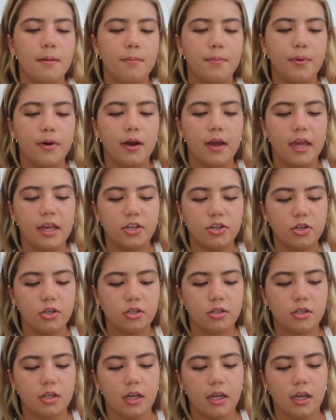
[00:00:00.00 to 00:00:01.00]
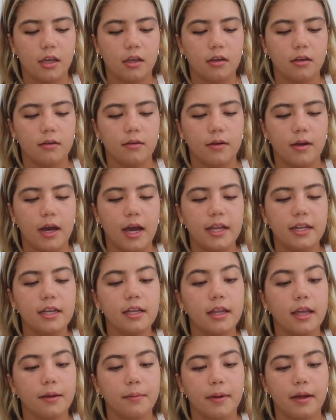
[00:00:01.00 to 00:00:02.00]
but it's just like, I didn't
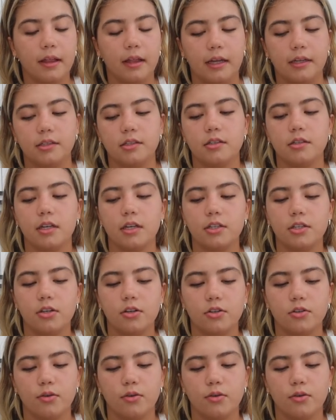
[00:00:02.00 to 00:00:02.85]
like my classes last year,